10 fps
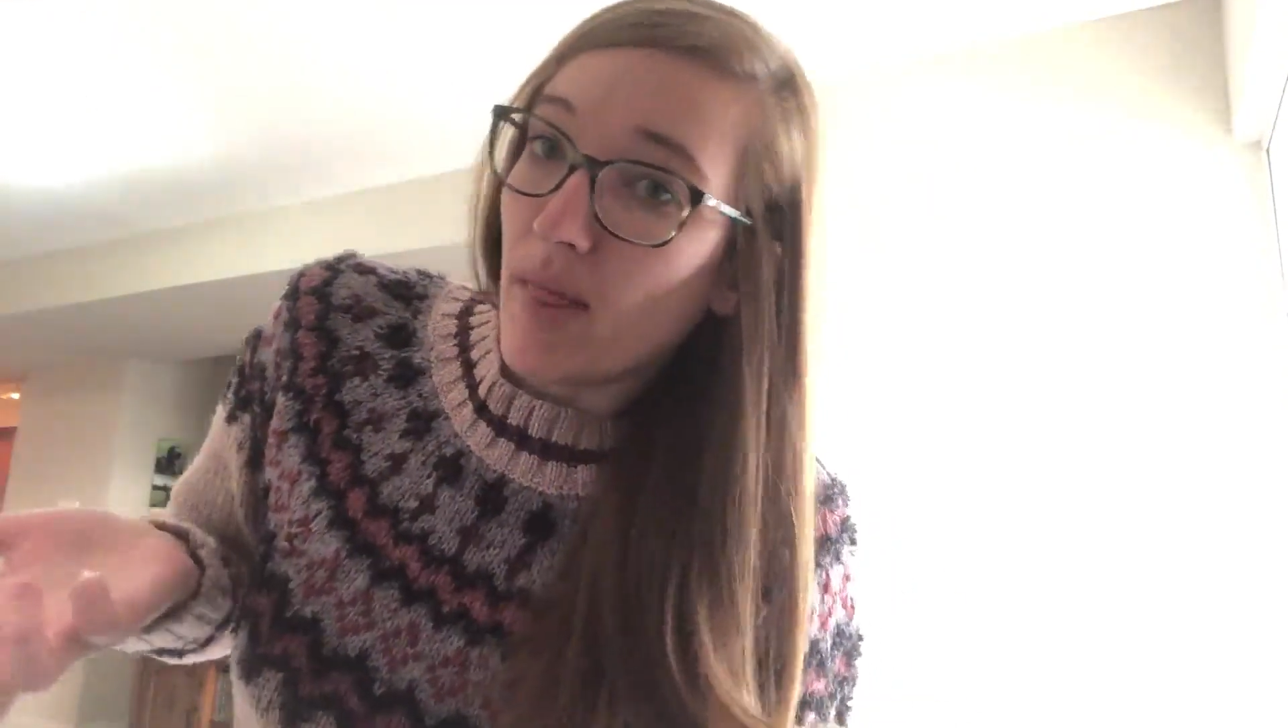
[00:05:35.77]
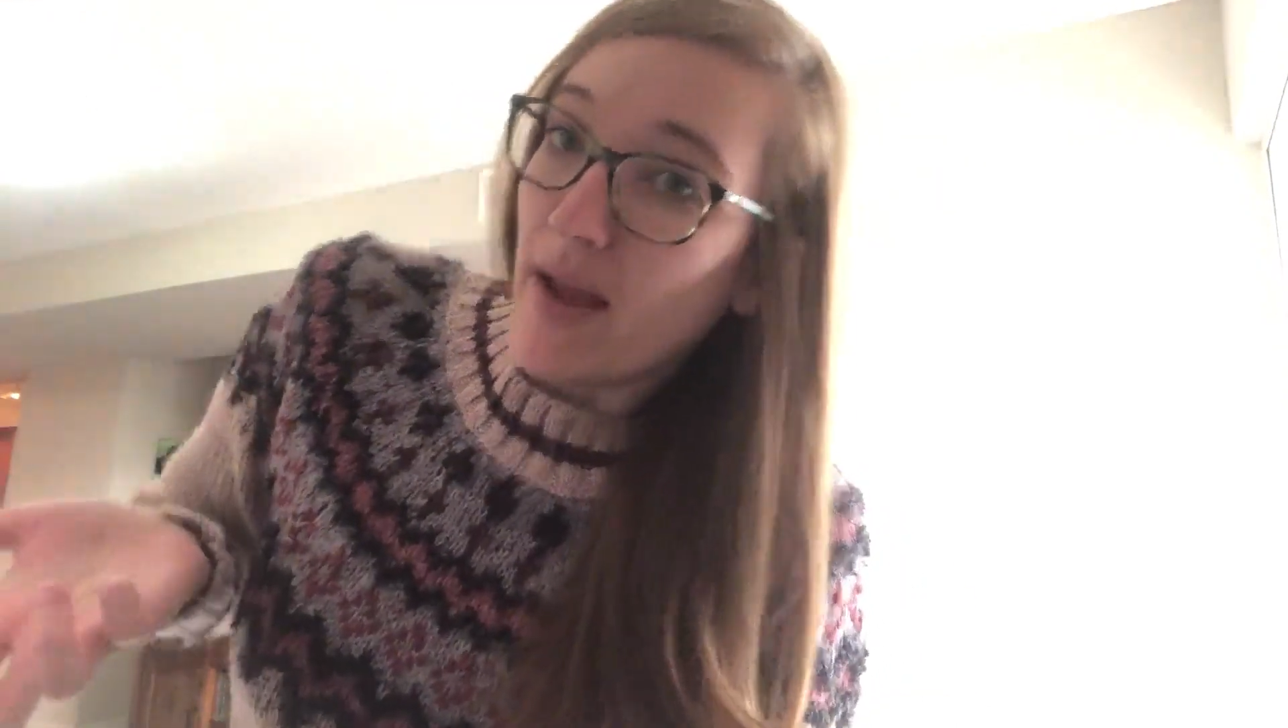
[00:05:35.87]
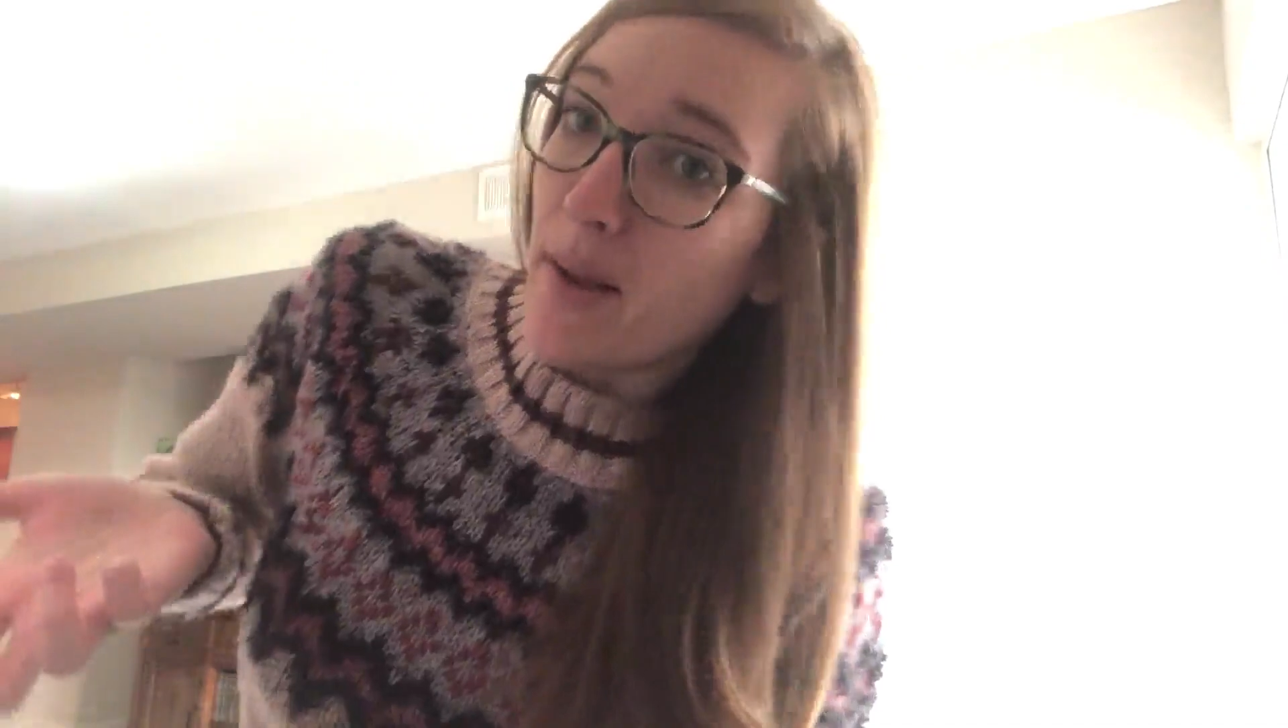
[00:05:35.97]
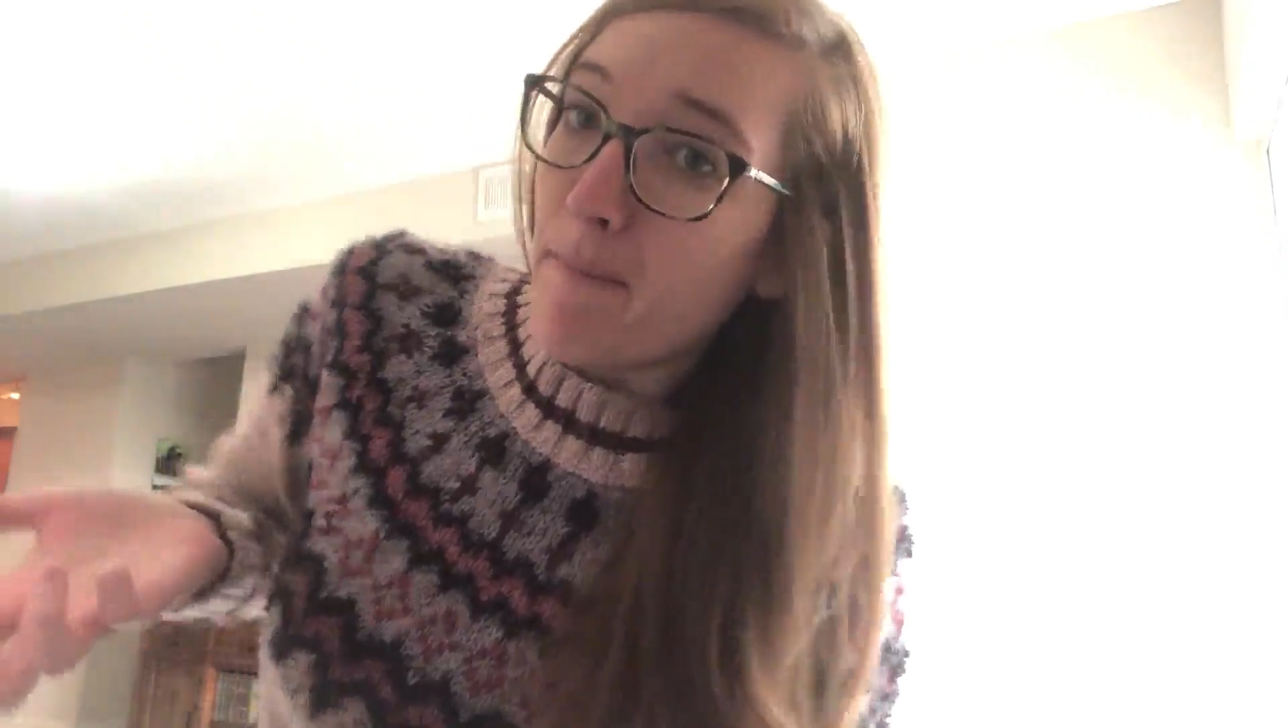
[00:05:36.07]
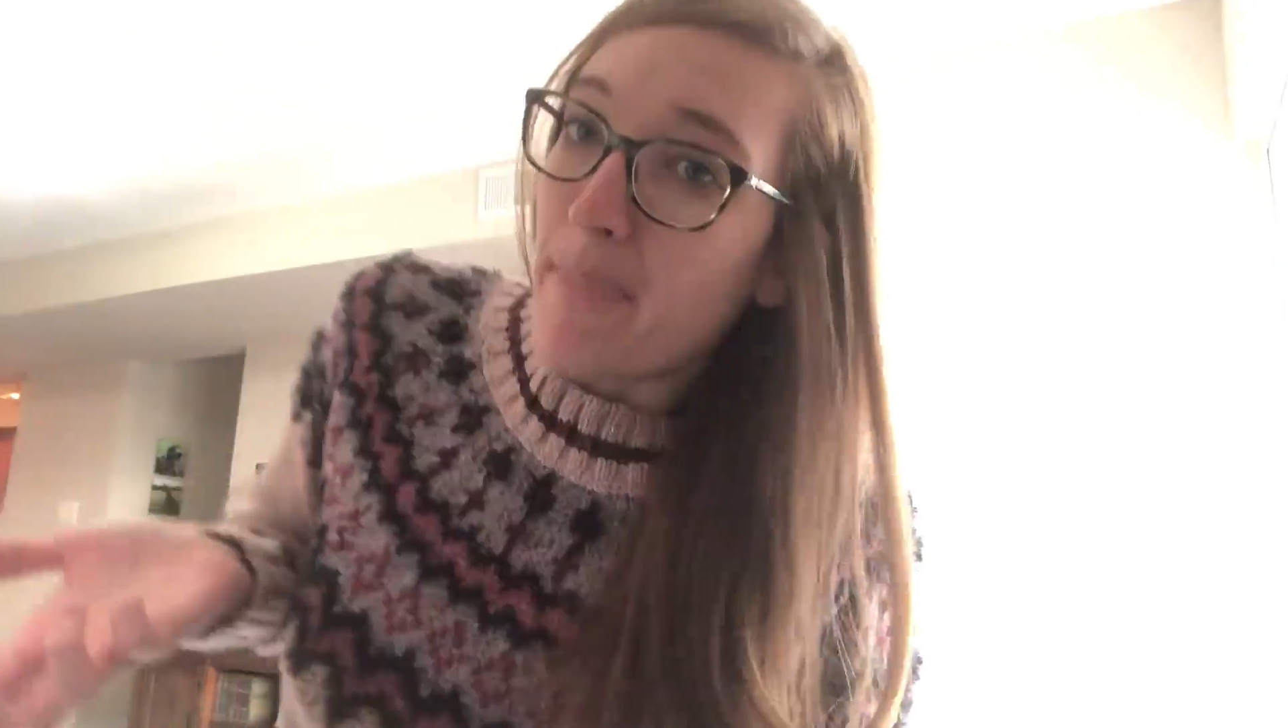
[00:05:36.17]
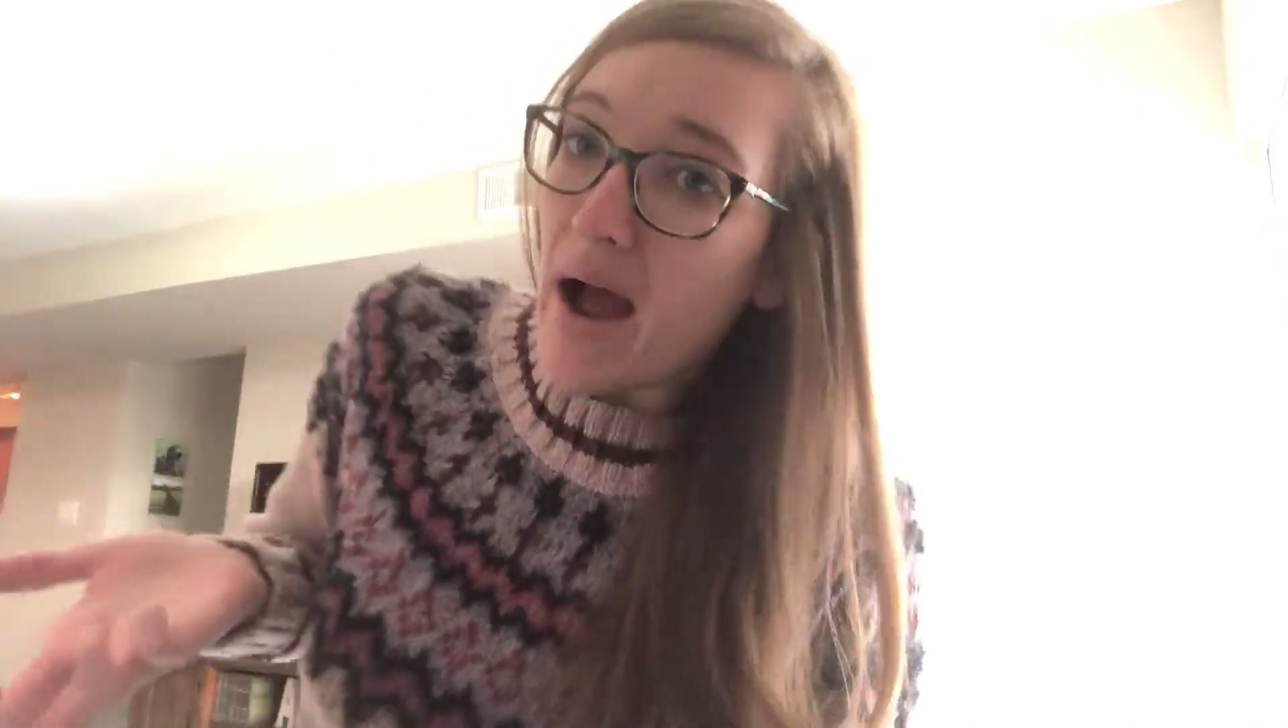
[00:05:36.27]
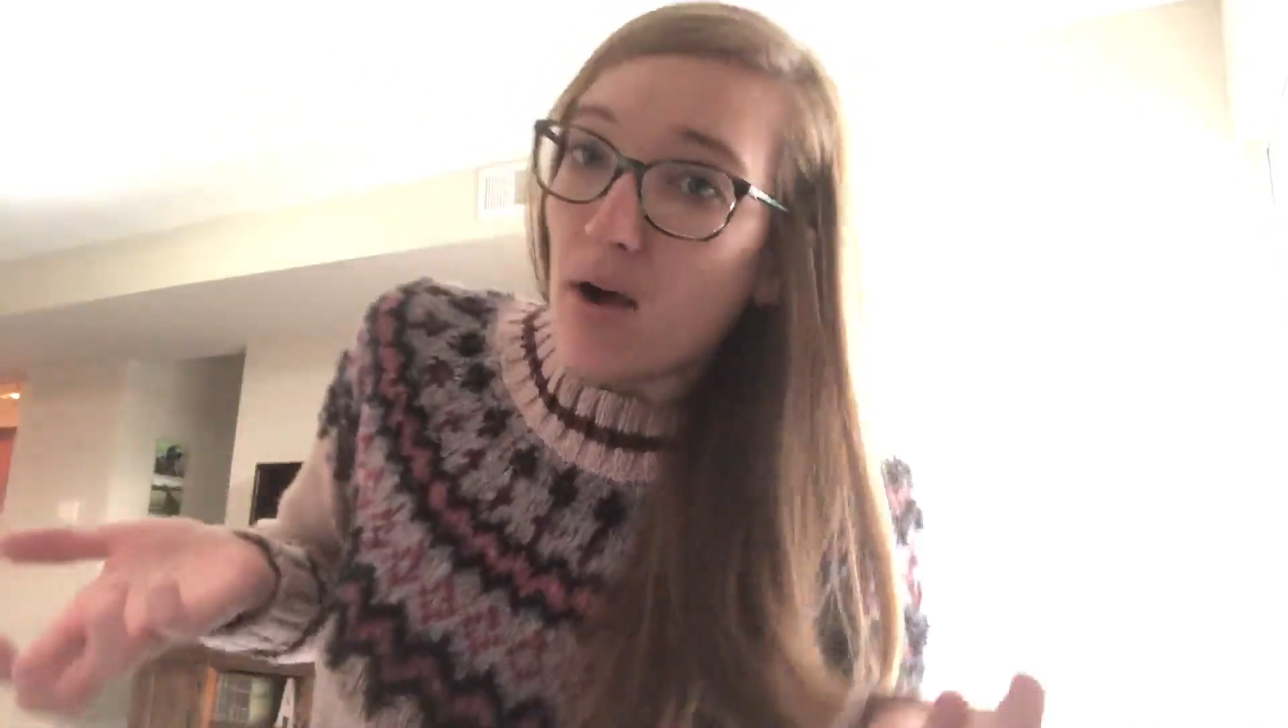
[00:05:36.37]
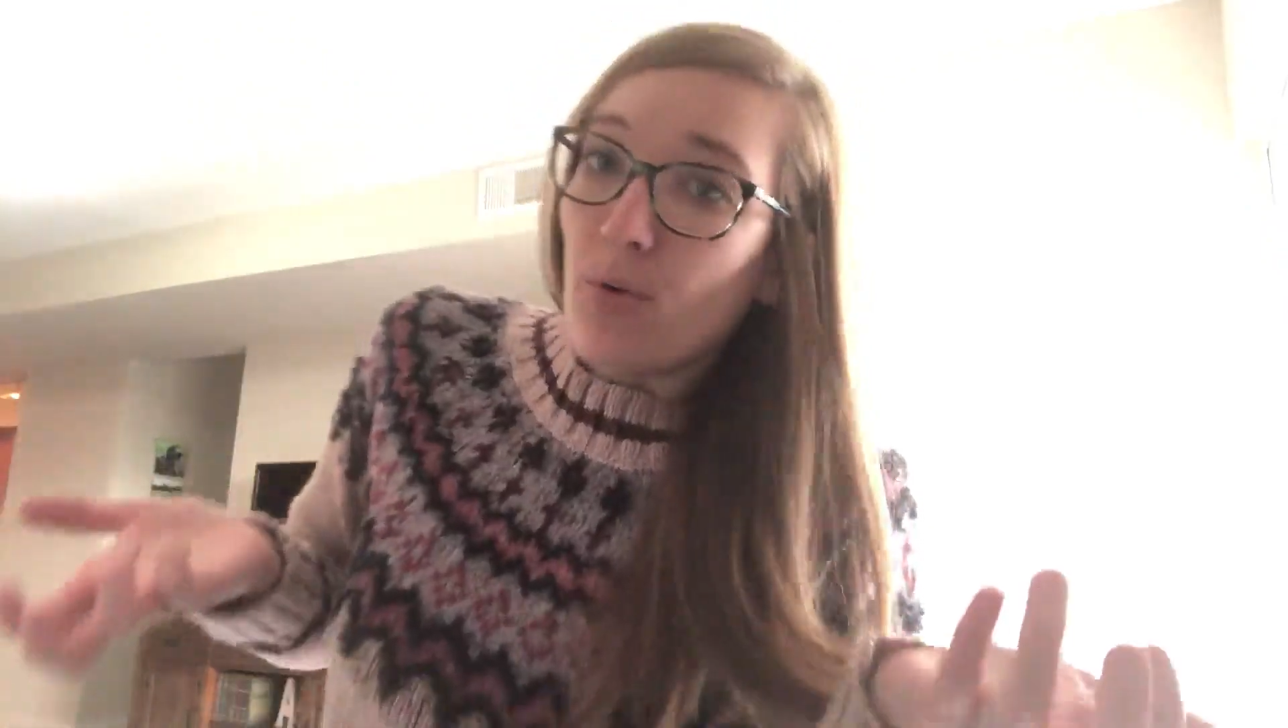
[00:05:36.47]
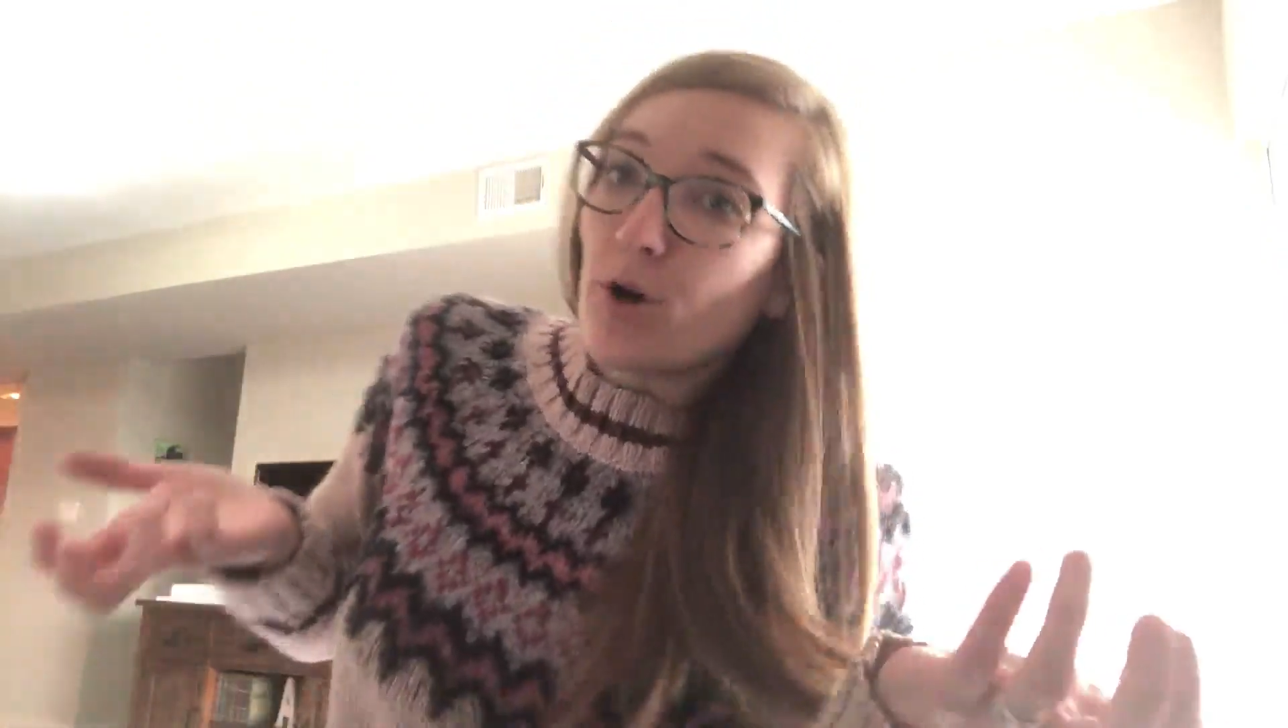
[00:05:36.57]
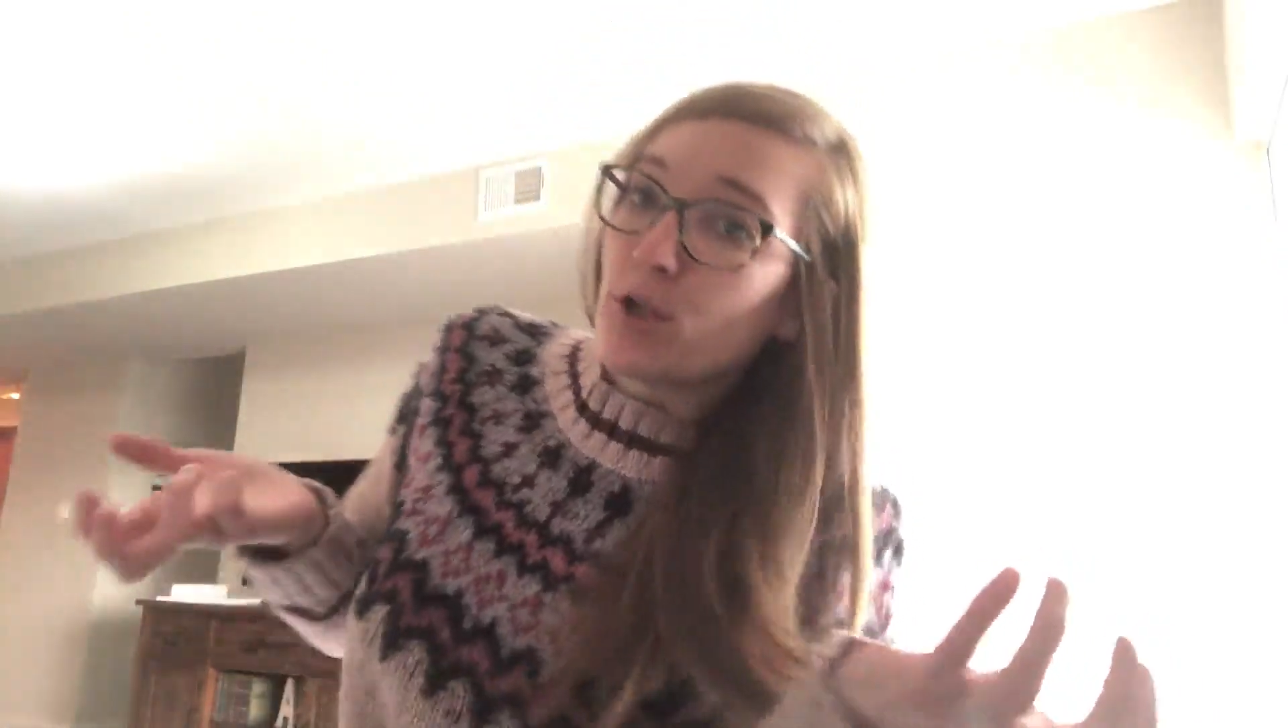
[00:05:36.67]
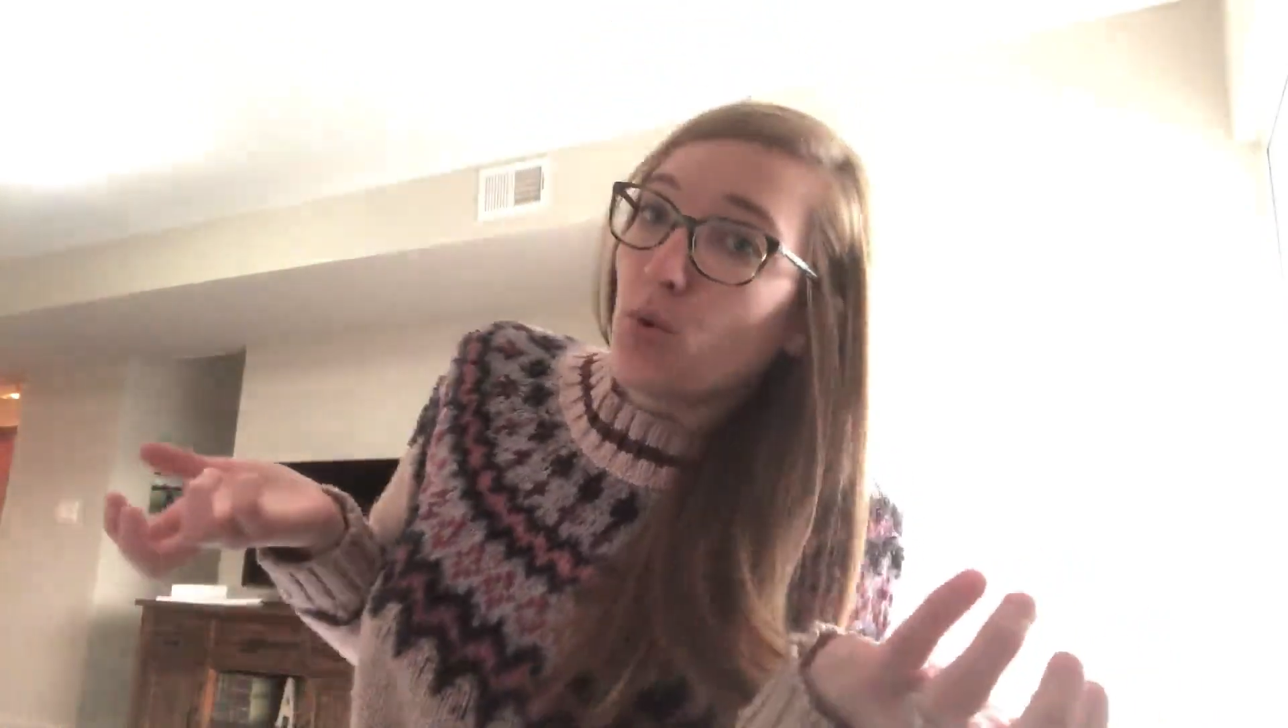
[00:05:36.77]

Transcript: like backwards